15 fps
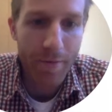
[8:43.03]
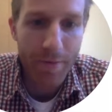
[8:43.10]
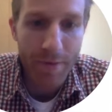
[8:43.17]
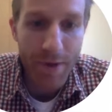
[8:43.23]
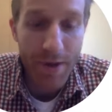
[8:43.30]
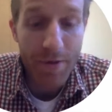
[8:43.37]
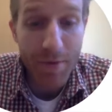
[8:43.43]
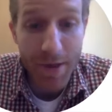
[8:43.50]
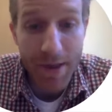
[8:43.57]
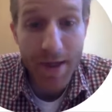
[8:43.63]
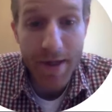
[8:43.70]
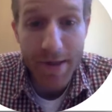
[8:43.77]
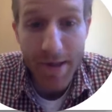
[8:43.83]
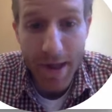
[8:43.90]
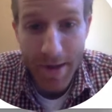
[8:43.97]
Since we
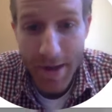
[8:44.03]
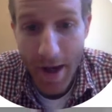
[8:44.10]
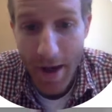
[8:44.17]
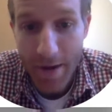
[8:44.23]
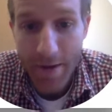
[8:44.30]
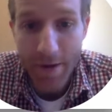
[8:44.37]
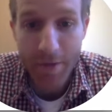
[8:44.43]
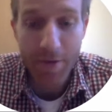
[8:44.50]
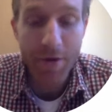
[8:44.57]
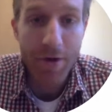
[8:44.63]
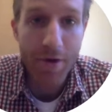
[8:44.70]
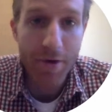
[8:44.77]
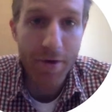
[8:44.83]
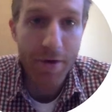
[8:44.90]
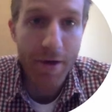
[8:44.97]
didn't set that,
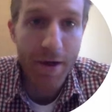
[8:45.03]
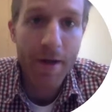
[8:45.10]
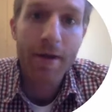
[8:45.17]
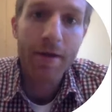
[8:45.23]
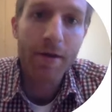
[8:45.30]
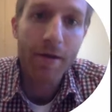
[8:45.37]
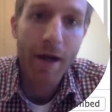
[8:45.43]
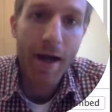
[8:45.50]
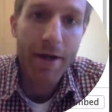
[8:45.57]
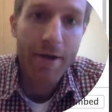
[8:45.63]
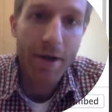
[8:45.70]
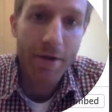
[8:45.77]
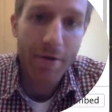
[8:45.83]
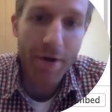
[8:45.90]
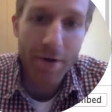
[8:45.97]
the line
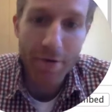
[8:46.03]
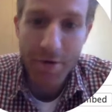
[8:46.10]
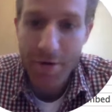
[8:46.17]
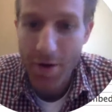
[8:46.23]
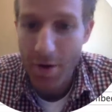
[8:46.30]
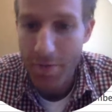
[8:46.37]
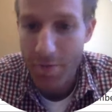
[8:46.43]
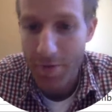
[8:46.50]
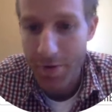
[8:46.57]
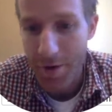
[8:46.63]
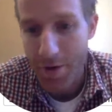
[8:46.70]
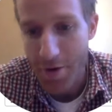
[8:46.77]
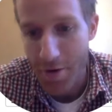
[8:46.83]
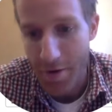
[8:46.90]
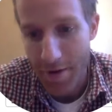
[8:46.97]
generator itself
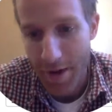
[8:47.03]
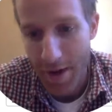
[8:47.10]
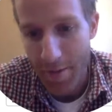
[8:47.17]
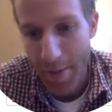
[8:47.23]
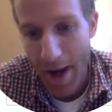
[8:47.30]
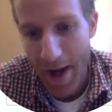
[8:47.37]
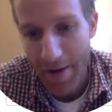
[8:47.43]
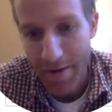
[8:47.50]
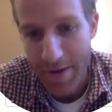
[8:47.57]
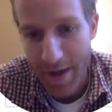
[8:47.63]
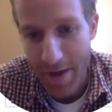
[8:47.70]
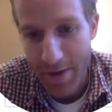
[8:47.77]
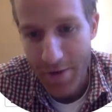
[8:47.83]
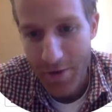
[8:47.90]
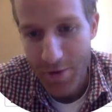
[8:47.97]
returned a path
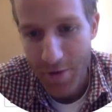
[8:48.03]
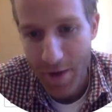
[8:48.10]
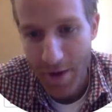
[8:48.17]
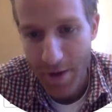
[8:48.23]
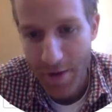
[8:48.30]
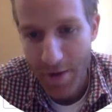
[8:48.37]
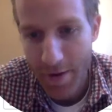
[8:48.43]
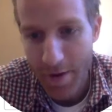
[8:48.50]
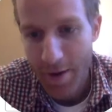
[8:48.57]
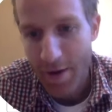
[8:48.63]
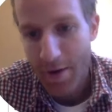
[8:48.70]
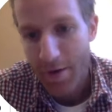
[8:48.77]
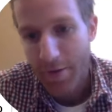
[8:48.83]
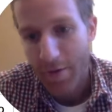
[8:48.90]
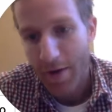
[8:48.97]
data string.
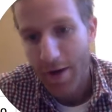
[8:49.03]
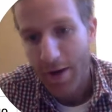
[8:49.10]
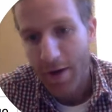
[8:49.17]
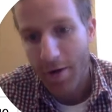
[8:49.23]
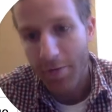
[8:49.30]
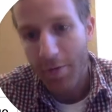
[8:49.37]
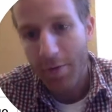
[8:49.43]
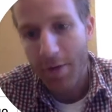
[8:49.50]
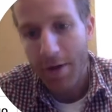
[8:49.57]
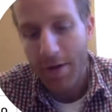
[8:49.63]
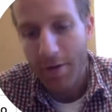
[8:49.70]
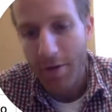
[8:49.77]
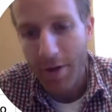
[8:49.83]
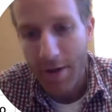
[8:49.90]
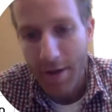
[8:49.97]
Right? And if we wanted
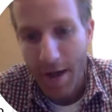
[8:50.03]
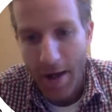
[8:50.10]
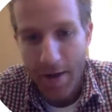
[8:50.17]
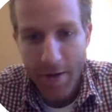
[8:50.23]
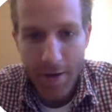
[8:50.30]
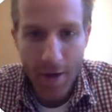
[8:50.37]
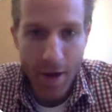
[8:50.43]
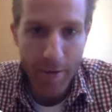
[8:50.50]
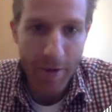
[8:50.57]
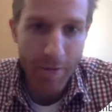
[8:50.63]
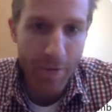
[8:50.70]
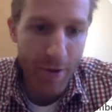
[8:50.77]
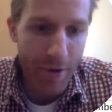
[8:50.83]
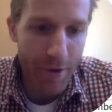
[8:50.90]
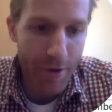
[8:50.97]
to look at that,
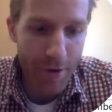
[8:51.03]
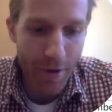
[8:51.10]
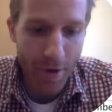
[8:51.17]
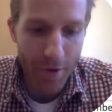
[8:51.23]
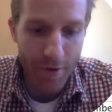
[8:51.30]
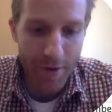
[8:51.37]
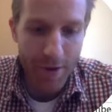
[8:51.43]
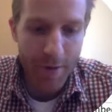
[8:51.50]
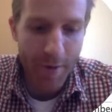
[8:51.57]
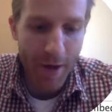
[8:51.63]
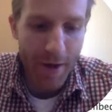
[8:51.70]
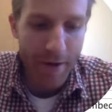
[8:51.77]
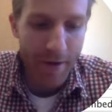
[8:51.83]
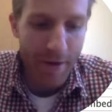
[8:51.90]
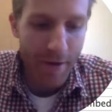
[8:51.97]
we could just go
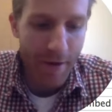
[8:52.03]
inspect